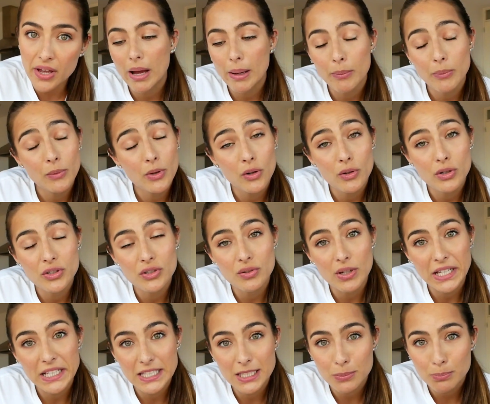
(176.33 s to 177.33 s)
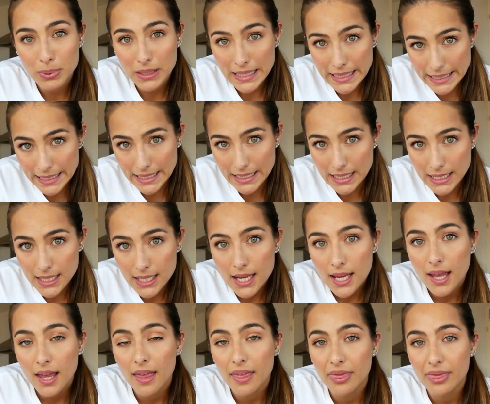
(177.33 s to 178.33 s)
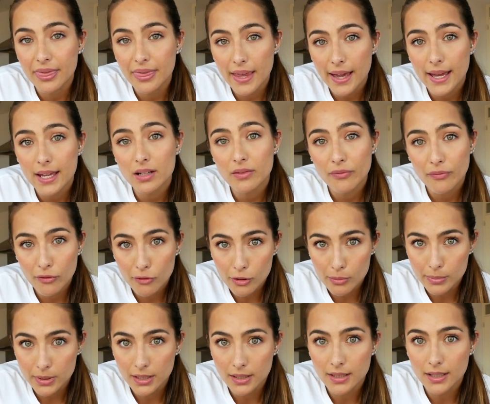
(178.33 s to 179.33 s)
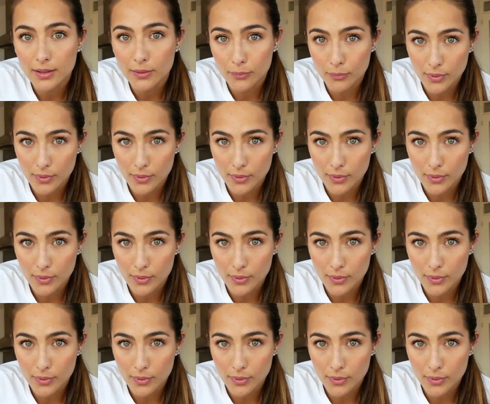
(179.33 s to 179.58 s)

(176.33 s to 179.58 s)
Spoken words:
I'm going to explain that formula